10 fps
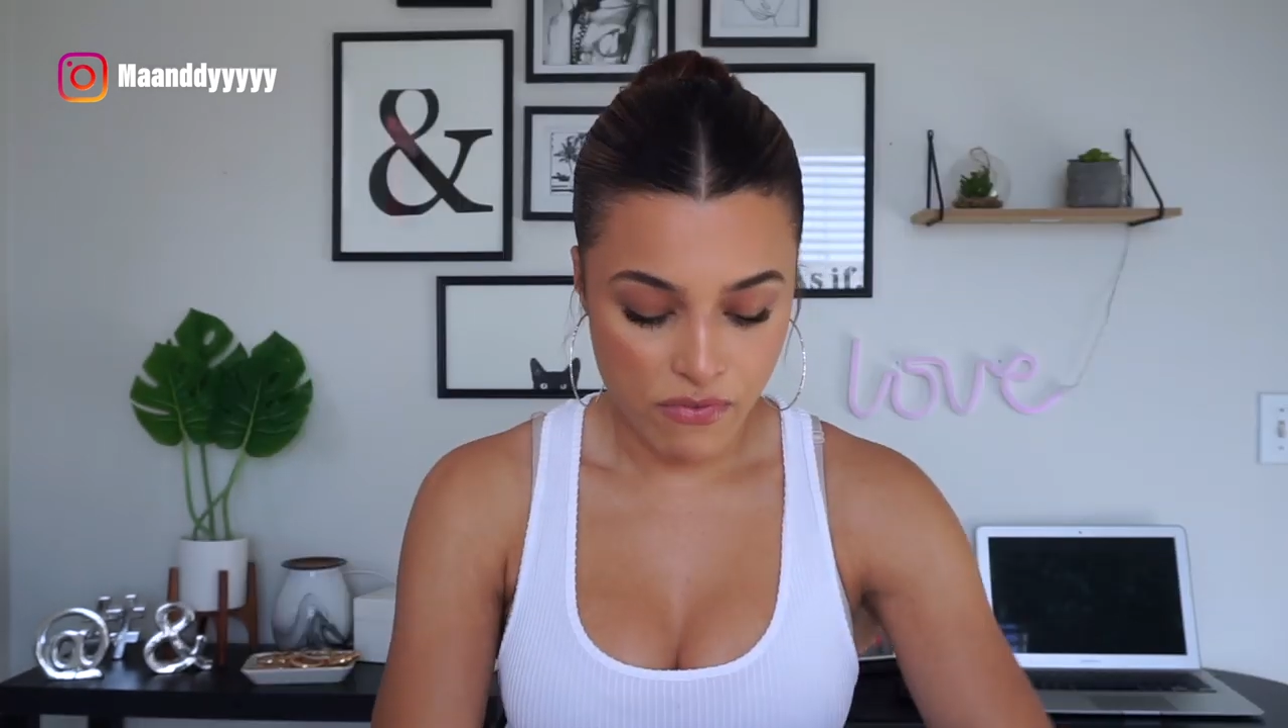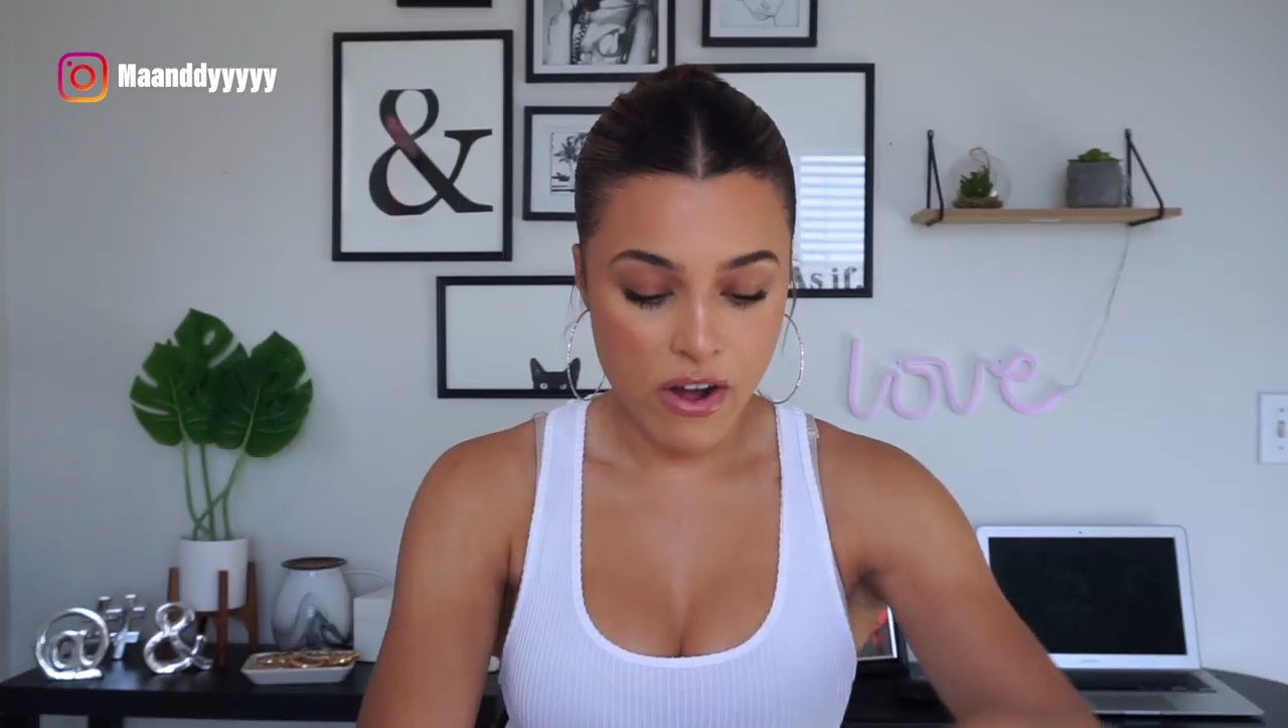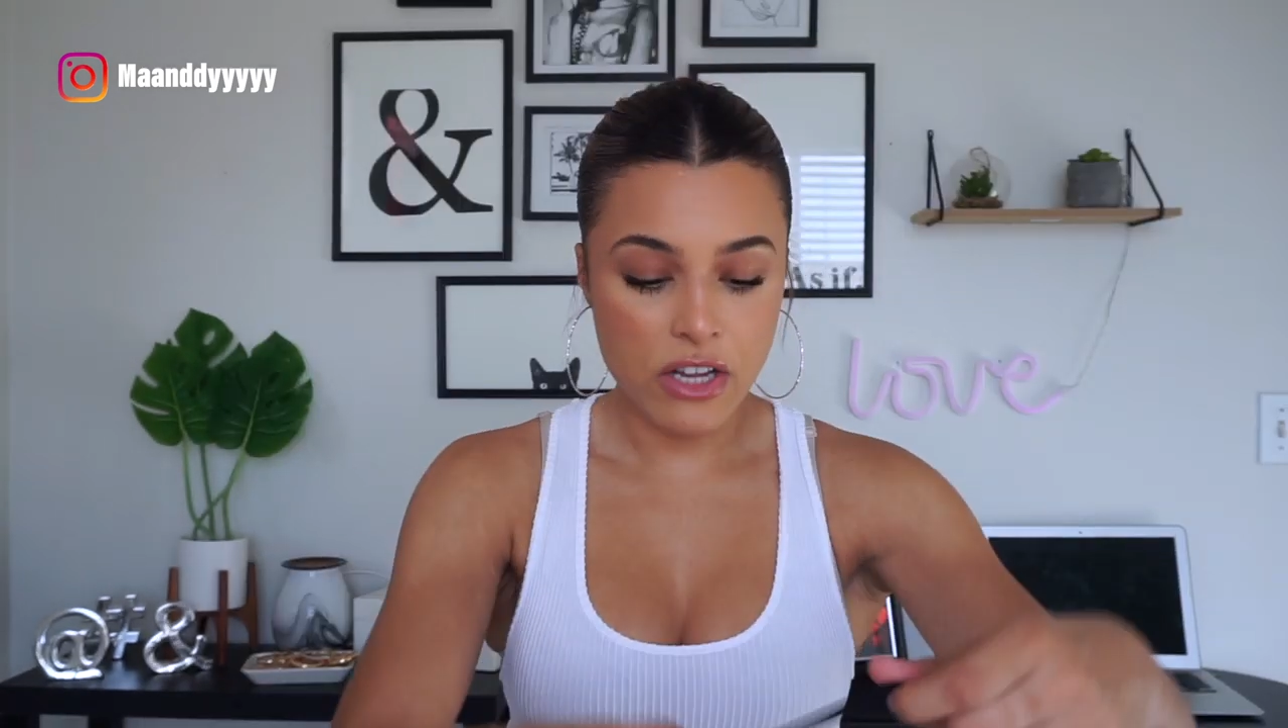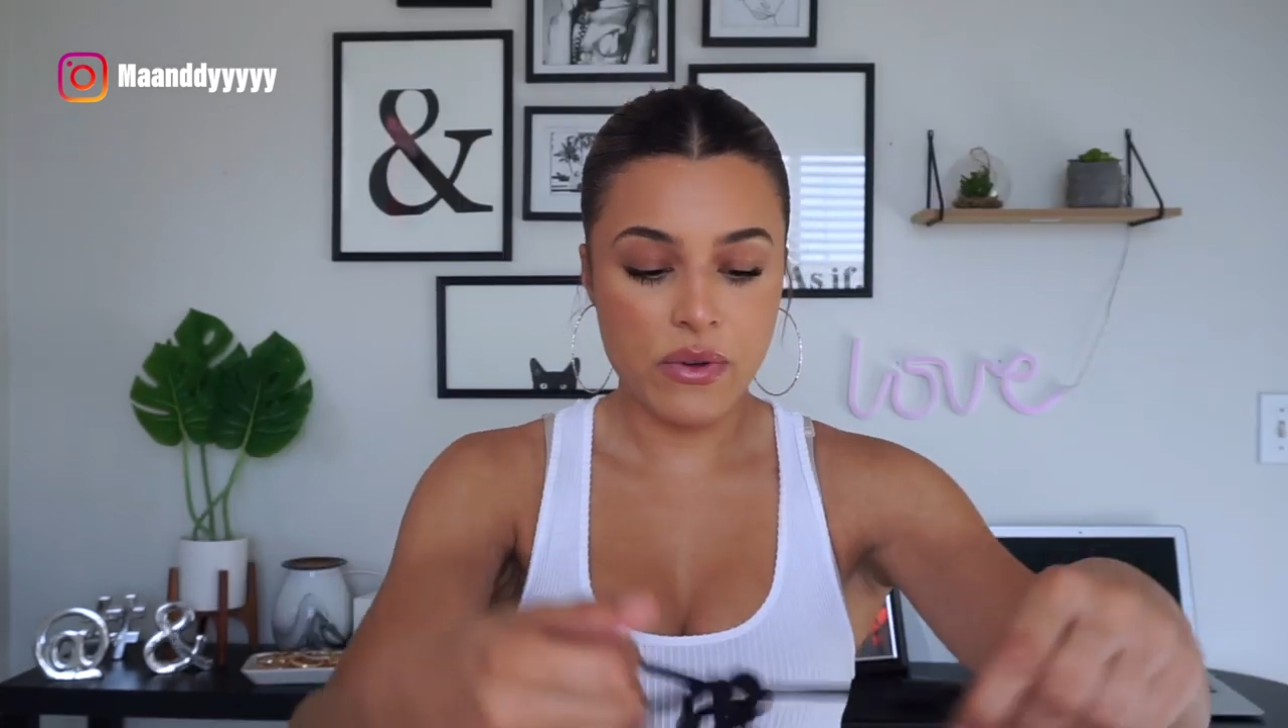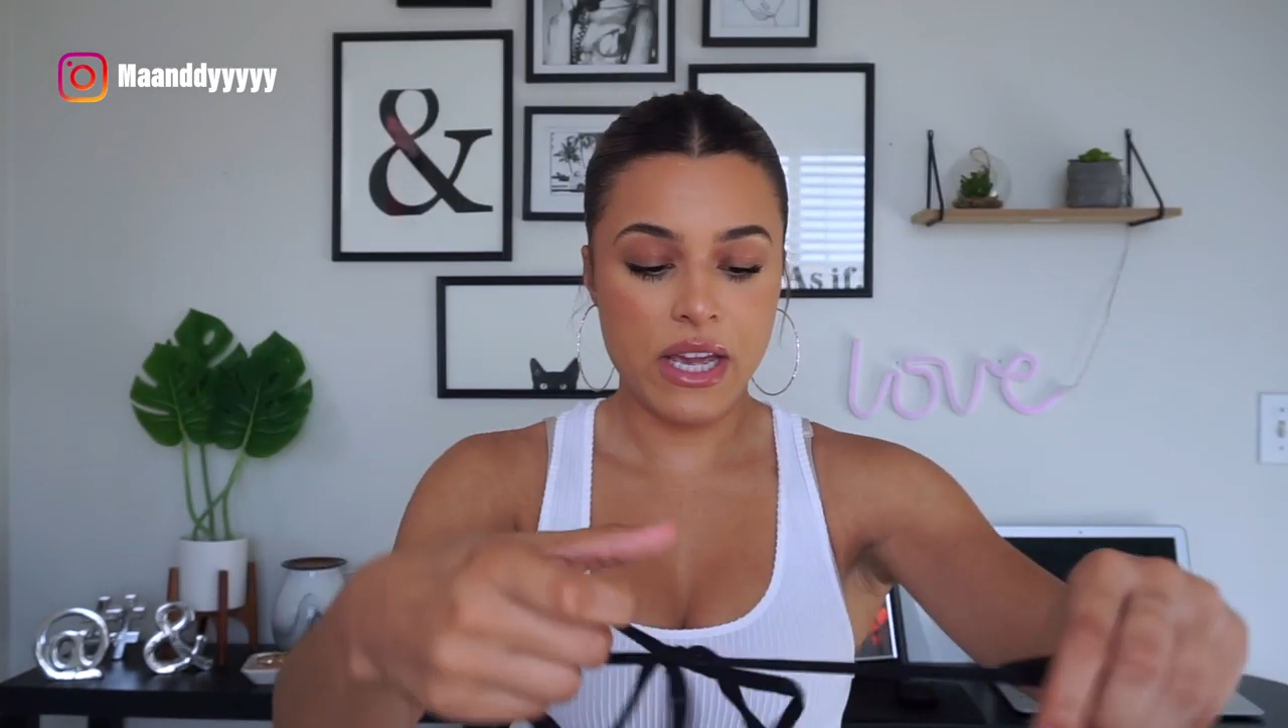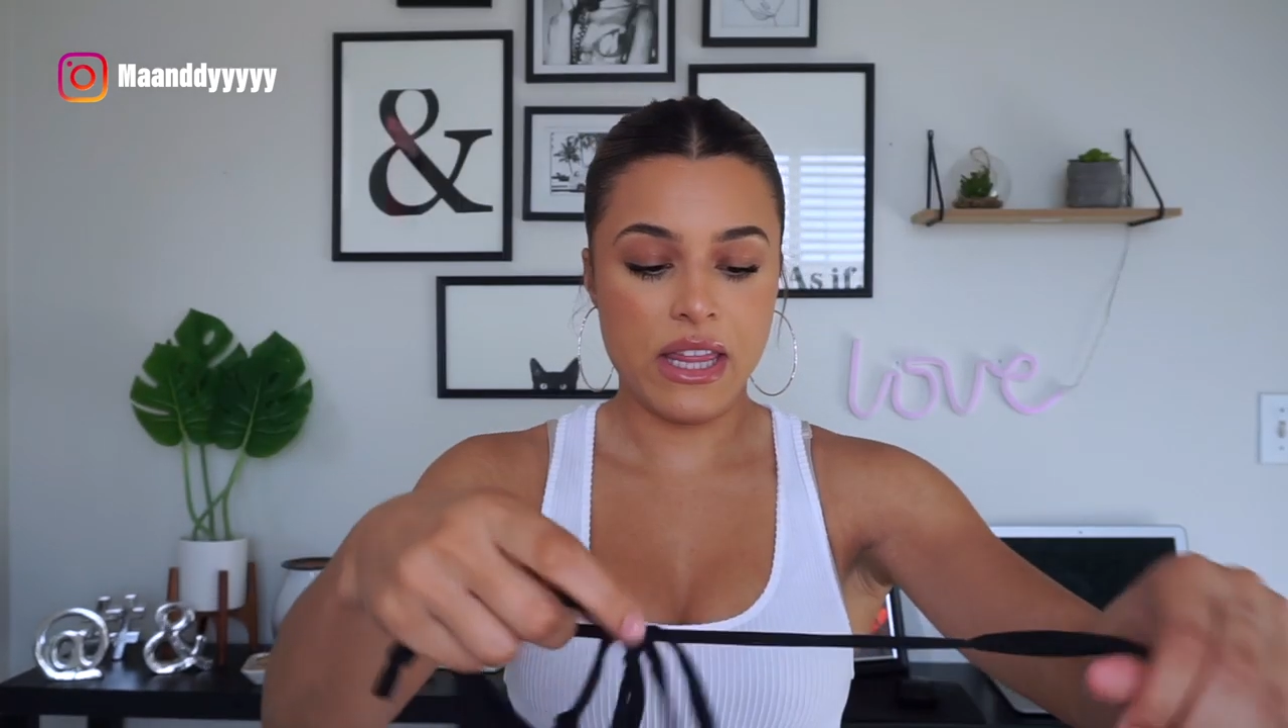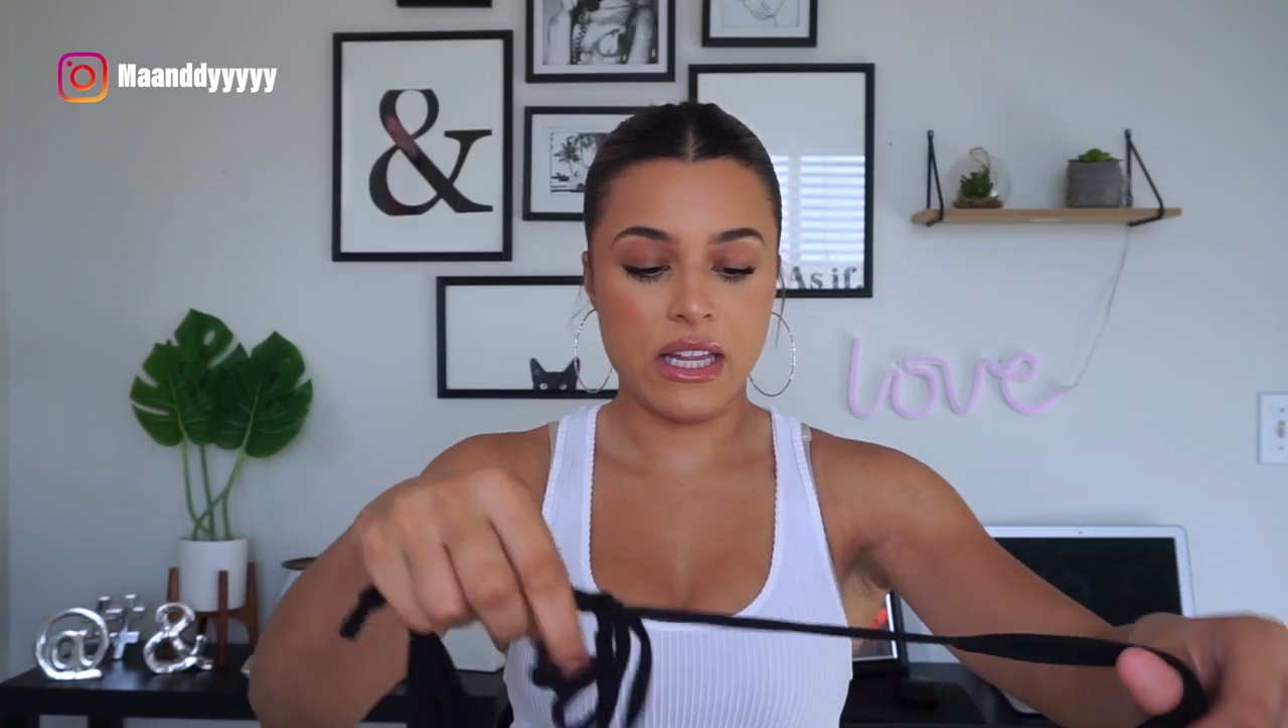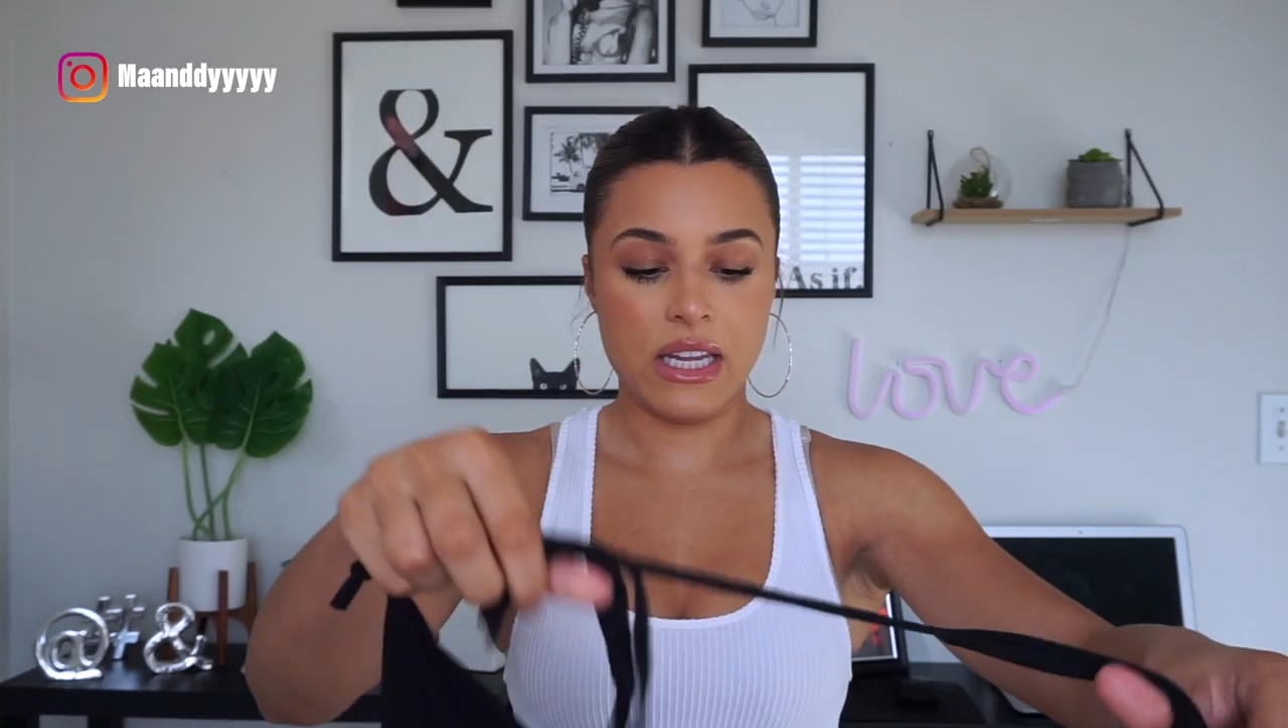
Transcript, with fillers: following in the